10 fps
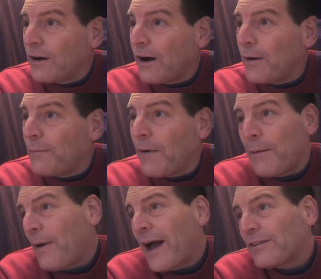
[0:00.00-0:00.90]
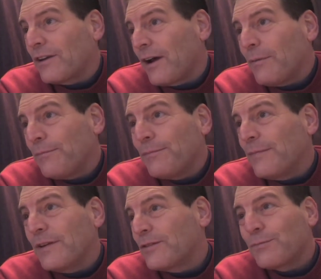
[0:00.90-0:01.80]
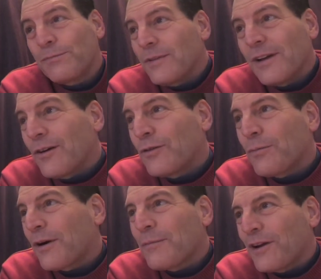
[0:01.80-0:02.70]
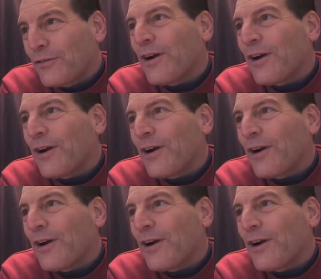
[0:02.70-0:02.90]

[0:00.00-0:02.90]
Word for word: Um, I backed it up. It's you know it's part of my mm-hmm.